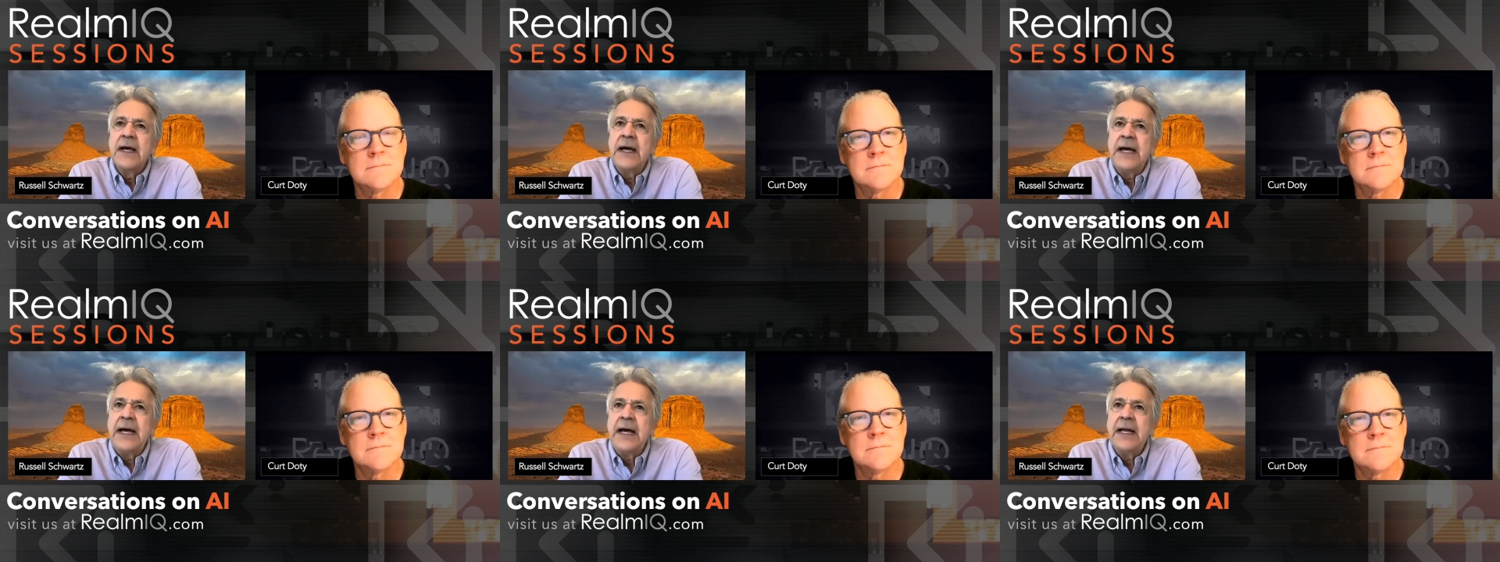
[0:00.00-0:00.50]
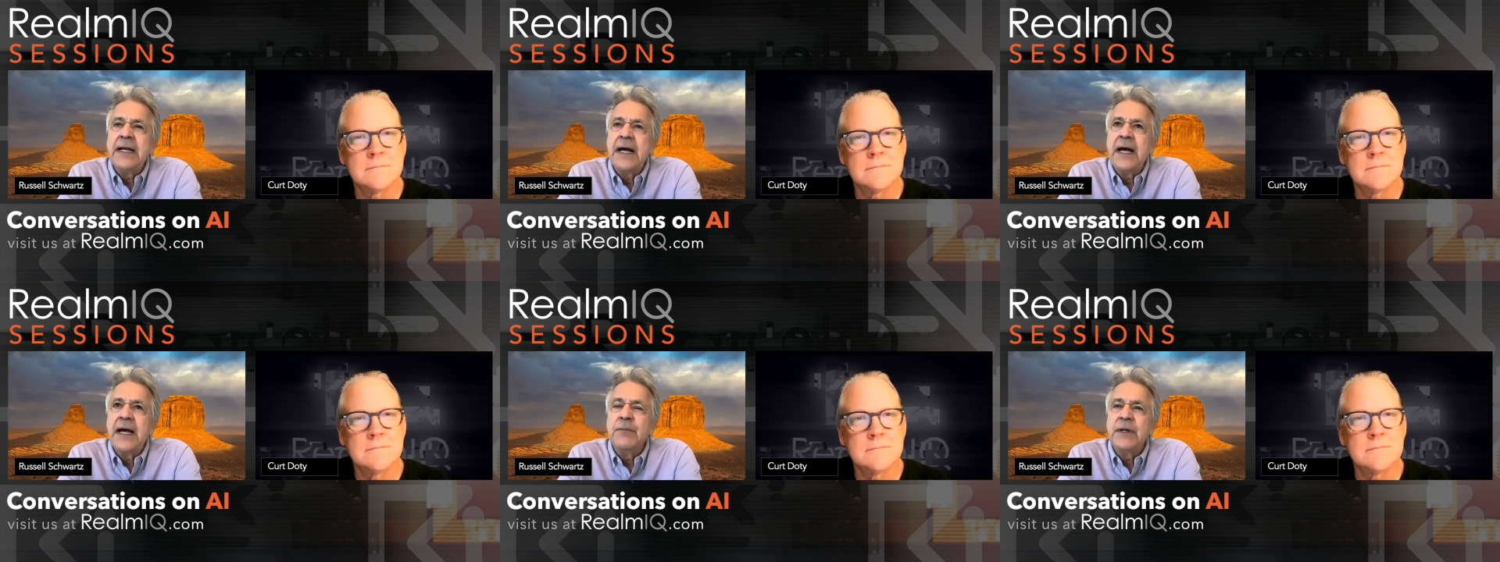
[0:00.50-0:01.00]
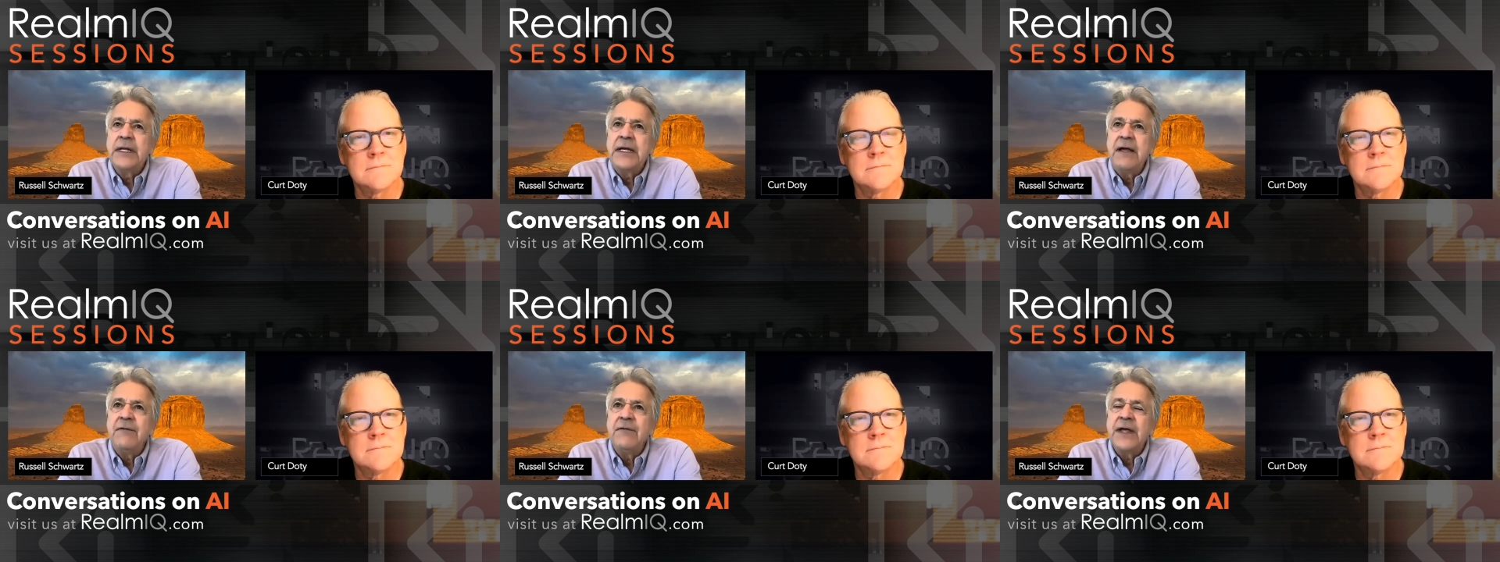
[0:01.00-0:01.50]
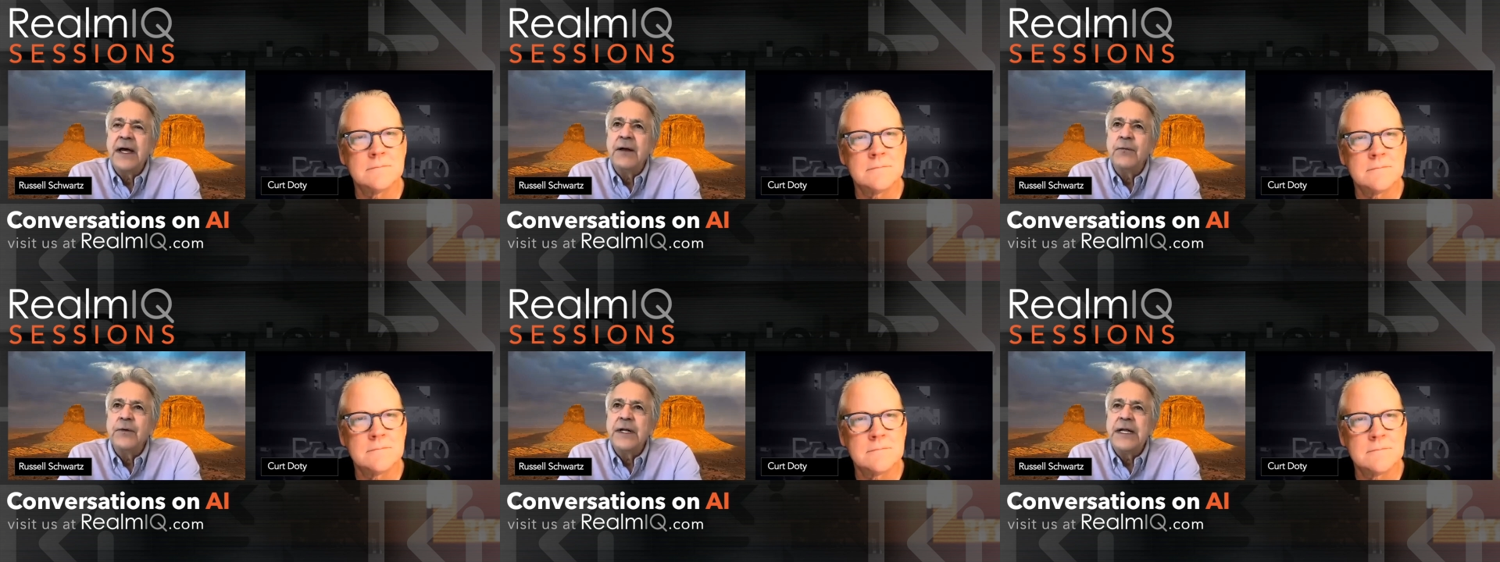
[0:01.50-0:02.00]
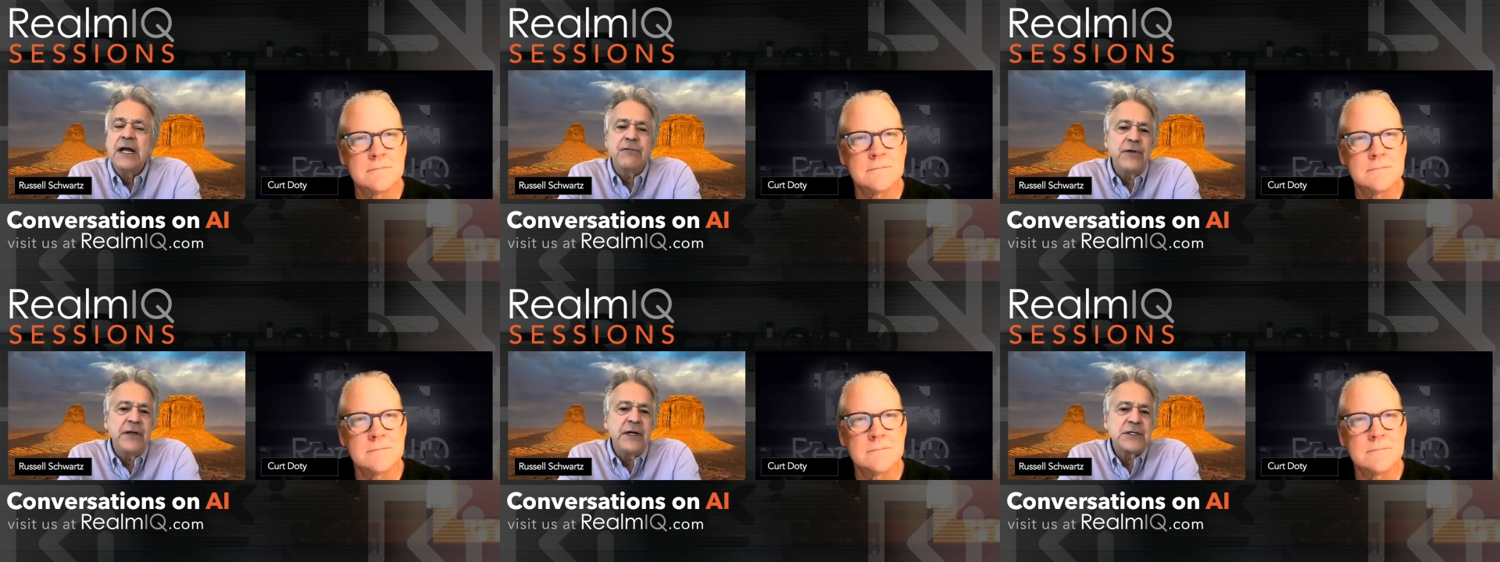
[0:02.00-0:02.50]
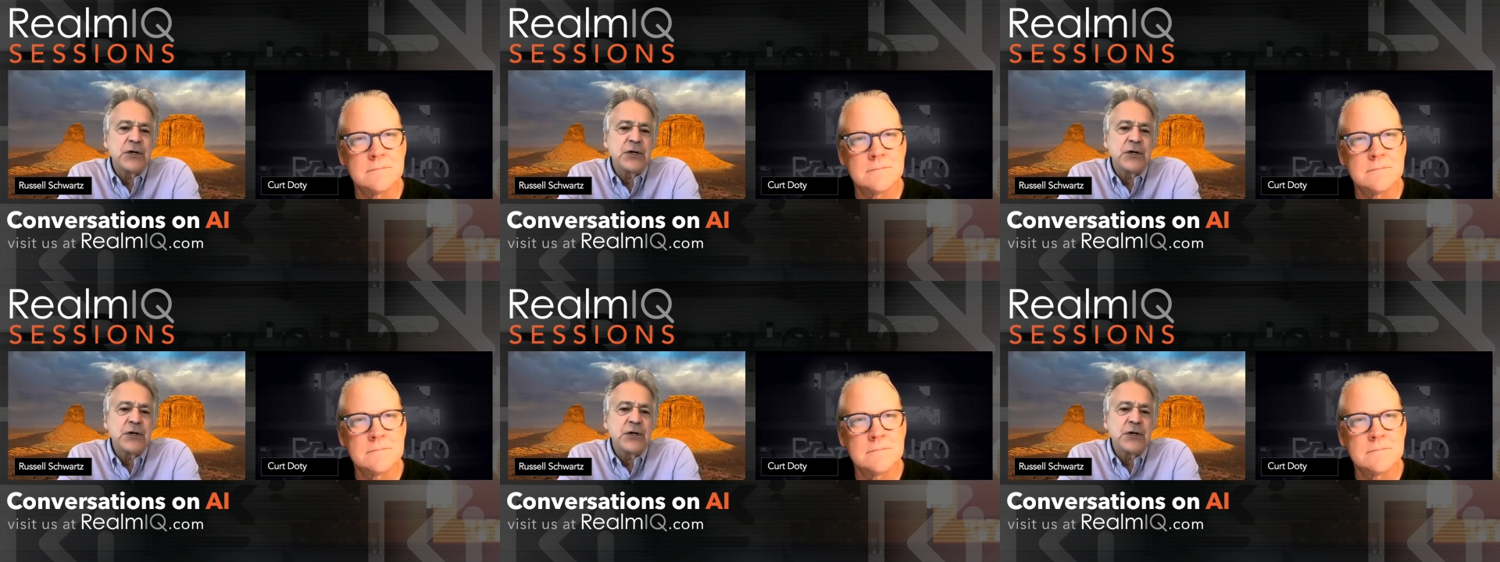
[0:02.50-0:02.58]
Speaker 1: And I believe that Netflix